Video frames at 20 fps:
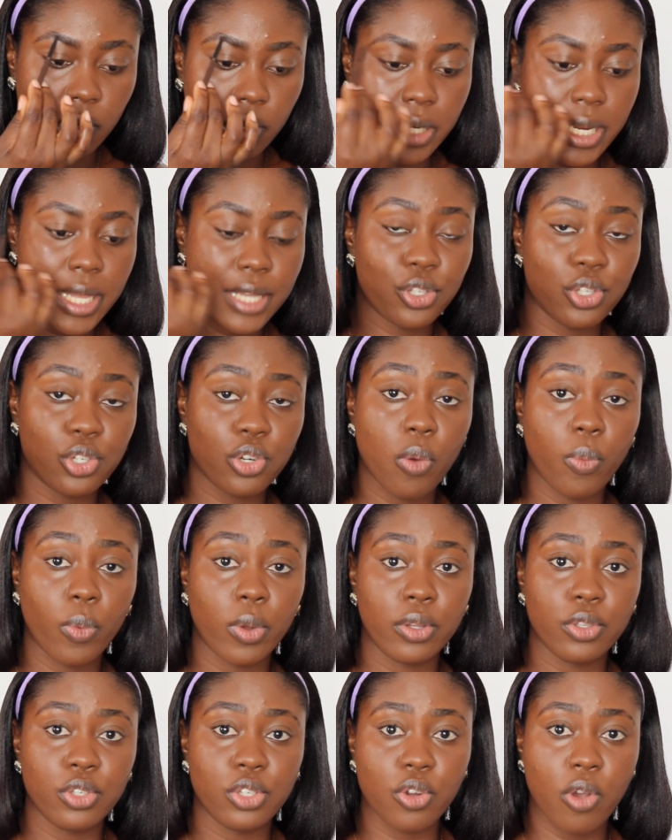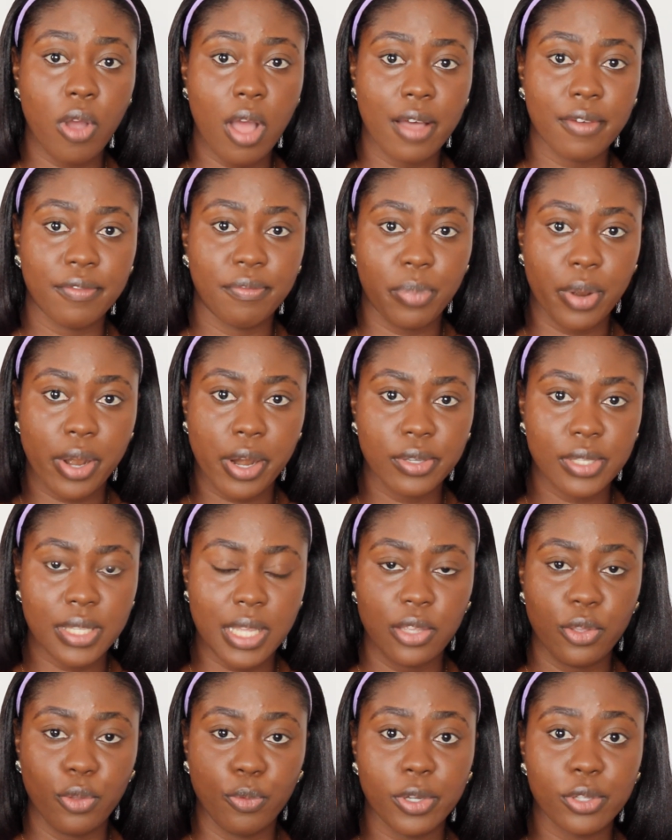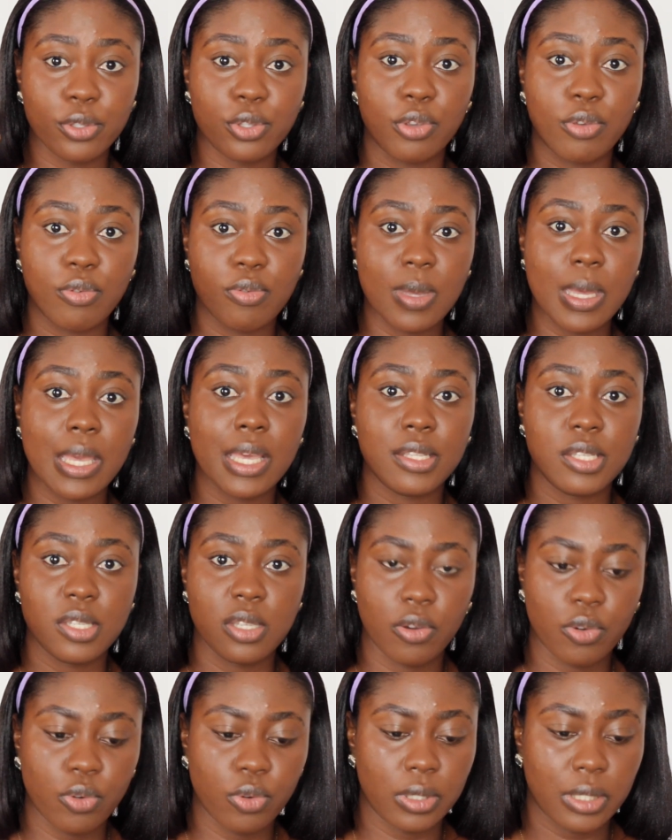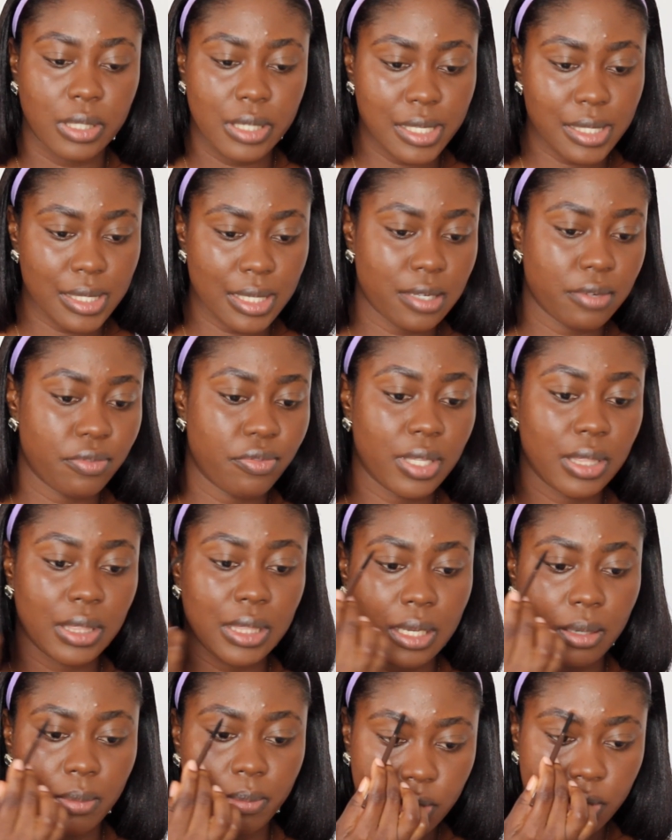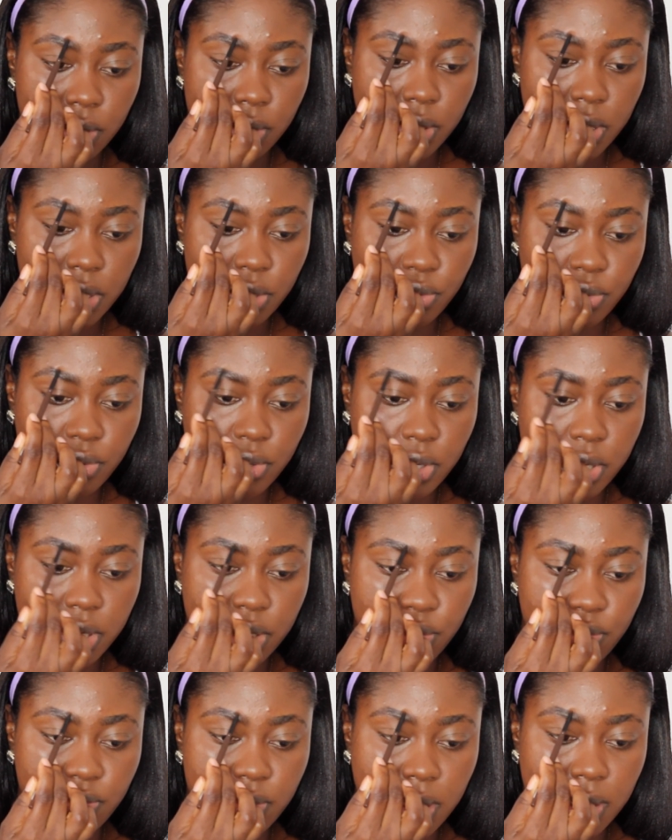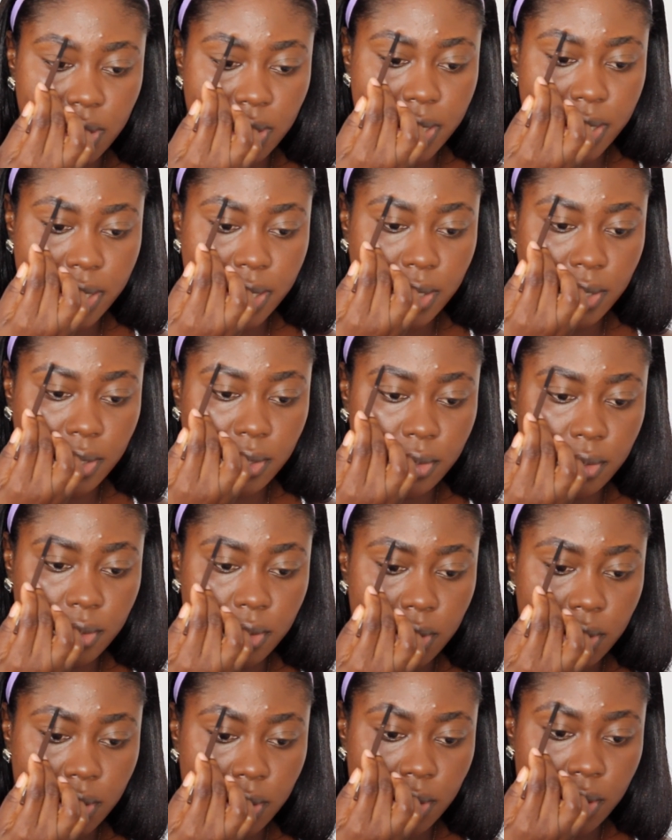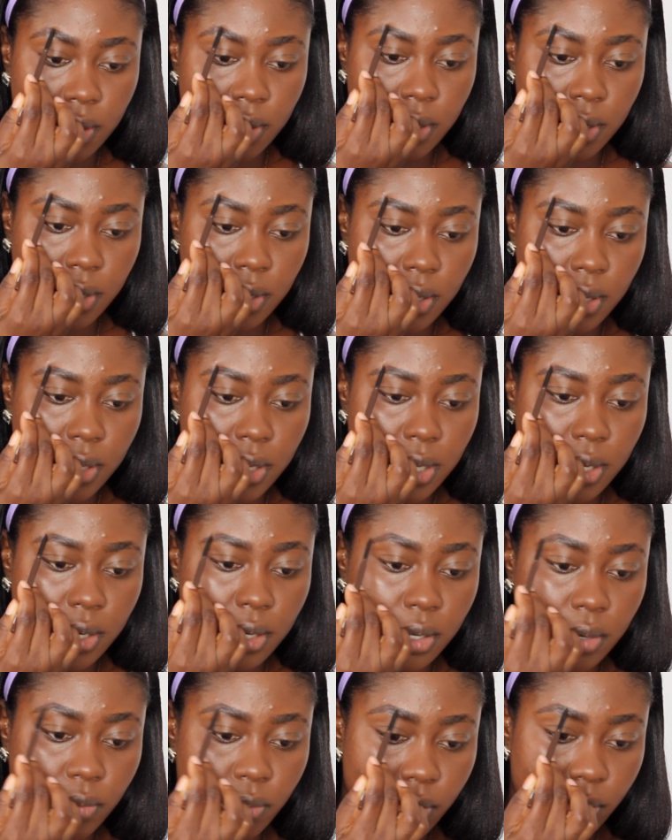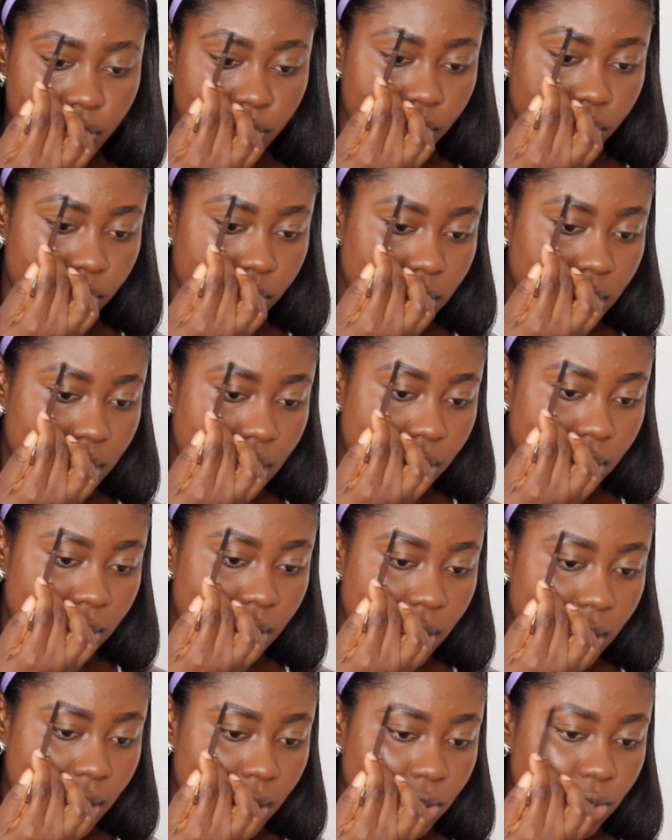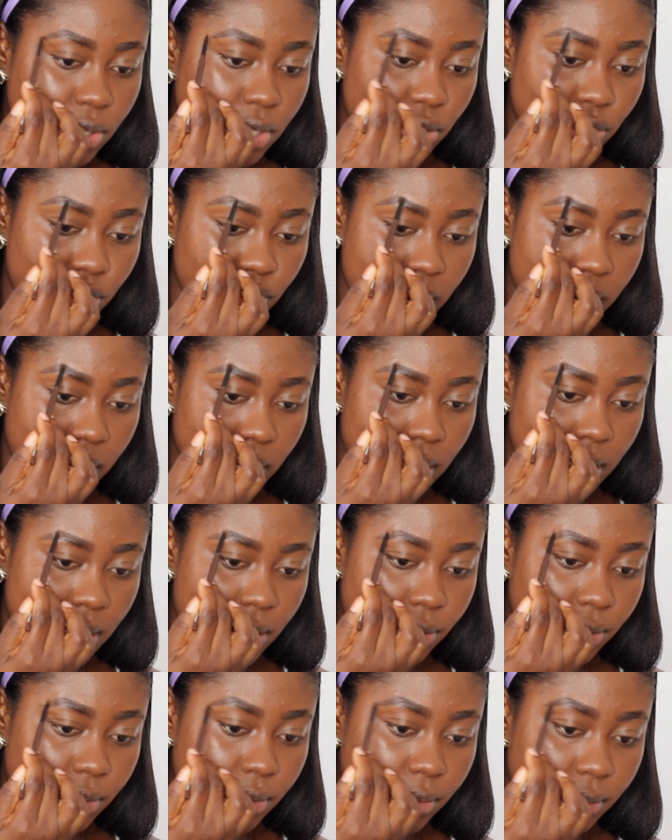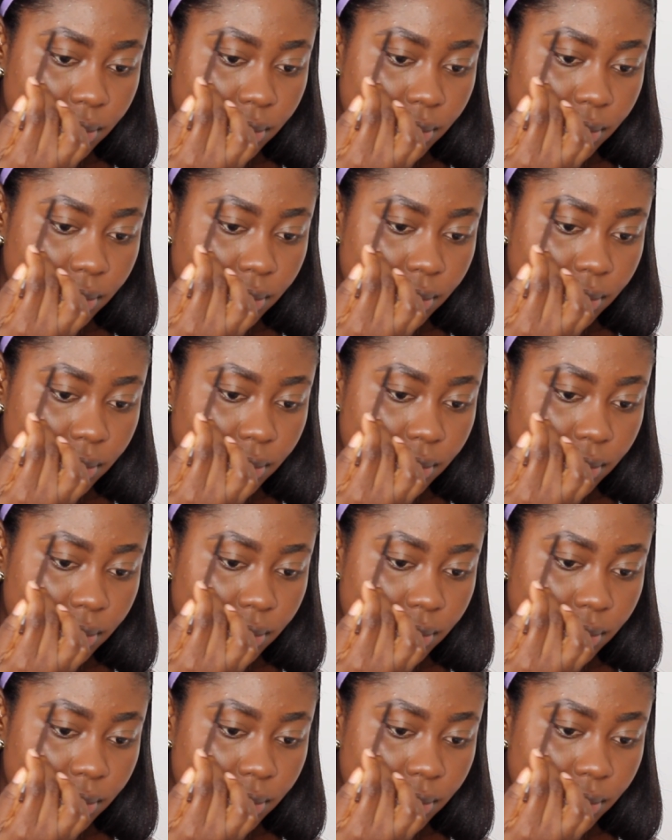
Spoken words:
unless you don't have brows and you want to create your own. That's a different thing. So just draw a straight line and then down here you just drag it down